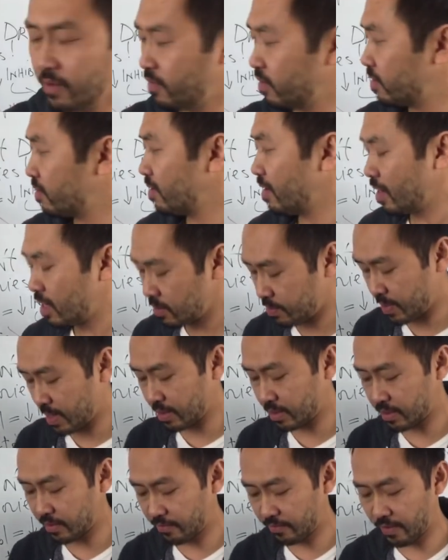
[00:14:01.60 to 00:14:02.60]
it's not
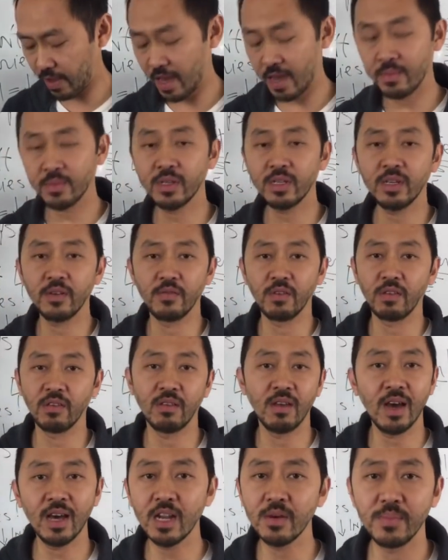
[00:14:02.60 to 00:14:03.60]
about the family, if it's
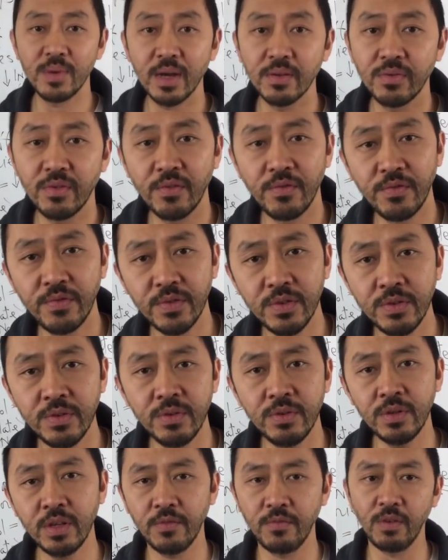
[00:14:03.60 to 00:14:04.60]
not about the
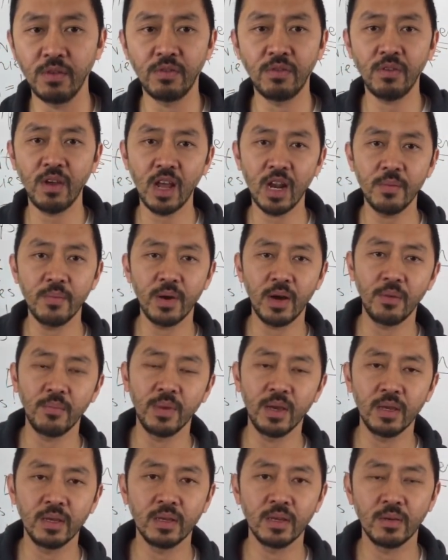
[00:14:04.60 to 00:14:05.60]
food, if it's not about
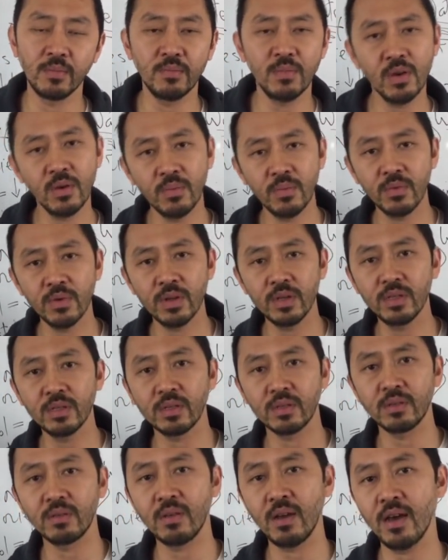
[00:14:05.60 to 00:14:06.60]
making memories,
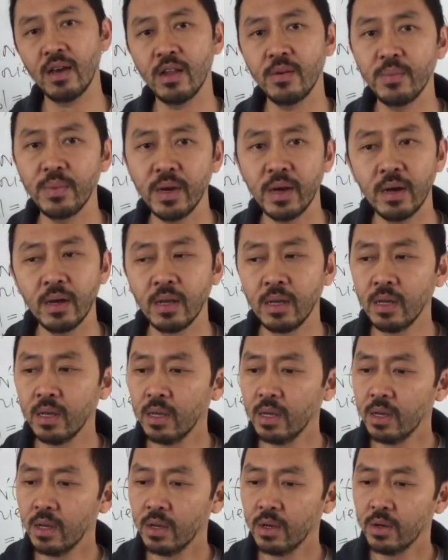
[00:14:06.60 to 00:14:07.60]
it's not about,
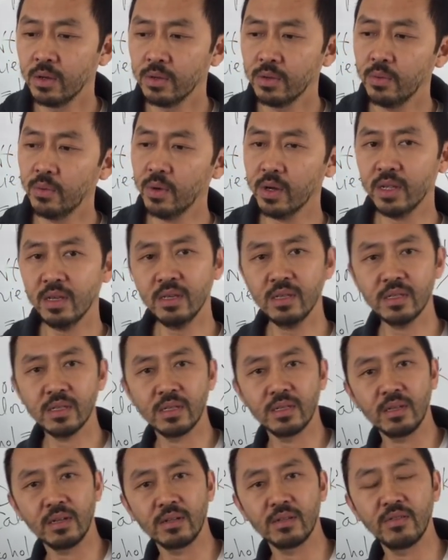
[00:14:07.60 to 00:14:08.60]
then what is it,
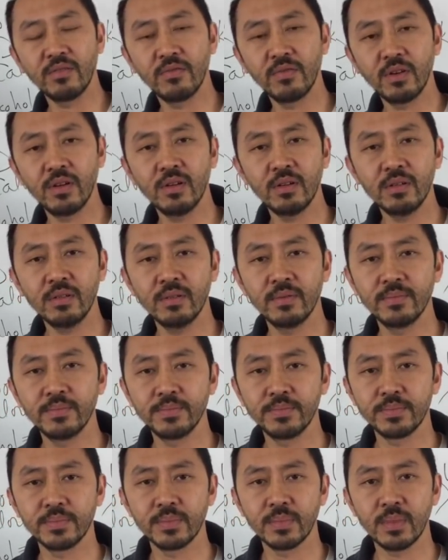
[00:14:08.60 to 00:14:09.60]
Dr. Vuong?
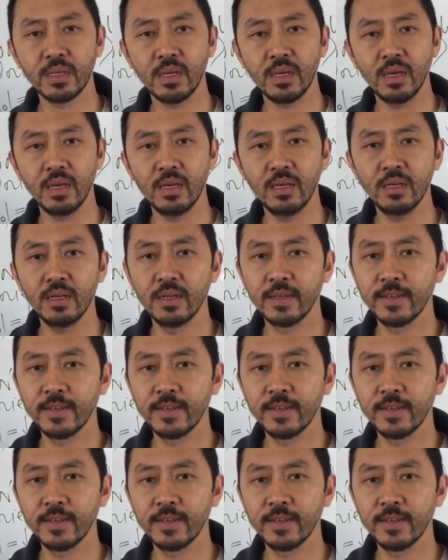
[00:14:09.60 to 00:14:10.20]
Okay.